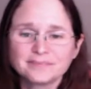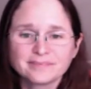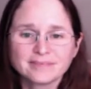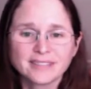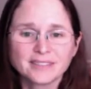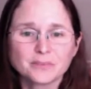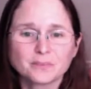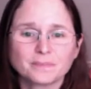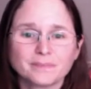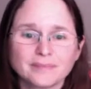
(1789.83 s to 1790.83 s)
it's
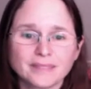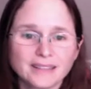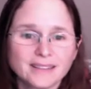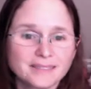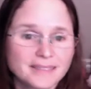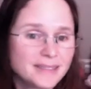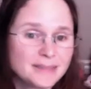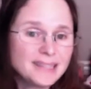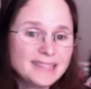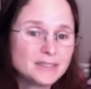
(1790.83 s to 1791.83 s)

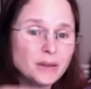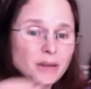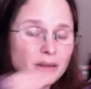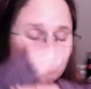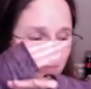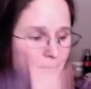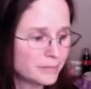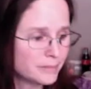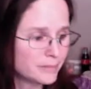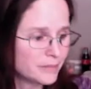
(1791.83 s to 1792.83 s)
it's a
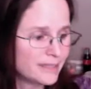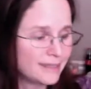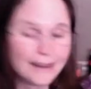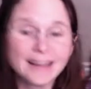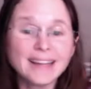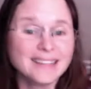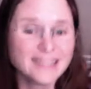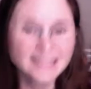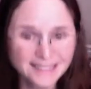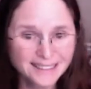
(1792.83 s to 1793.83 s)

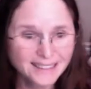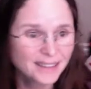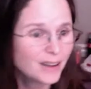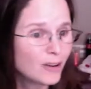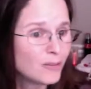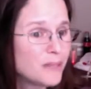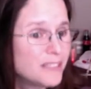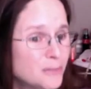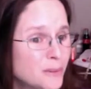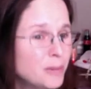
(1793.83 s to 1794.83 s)
glade, a
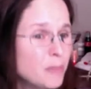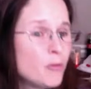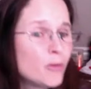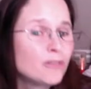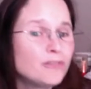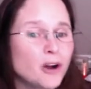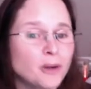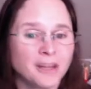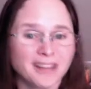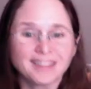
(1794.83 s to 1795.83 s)
place where people were
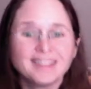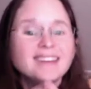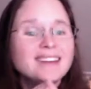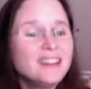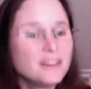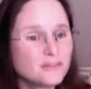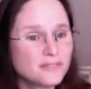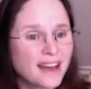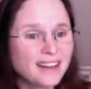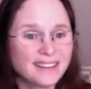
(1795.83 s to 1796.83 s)
farming in the
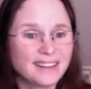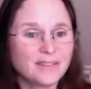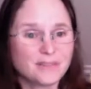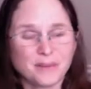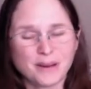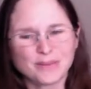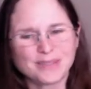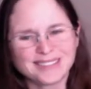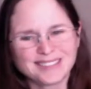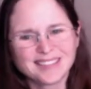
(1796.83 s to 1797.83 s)
valley of the
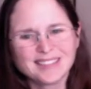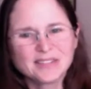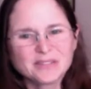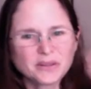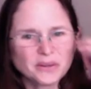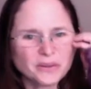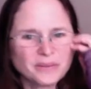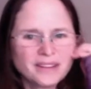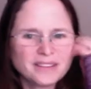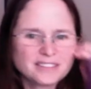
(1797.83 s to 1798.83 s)
mountains. So
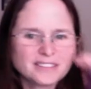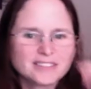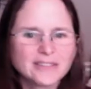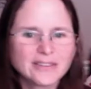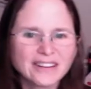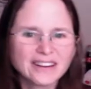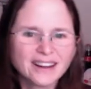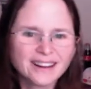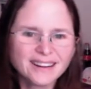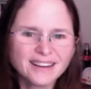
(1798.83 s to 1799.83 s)
this is Lori and
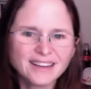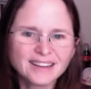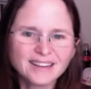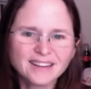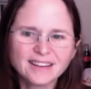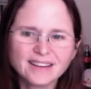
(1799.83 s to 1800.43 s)
I in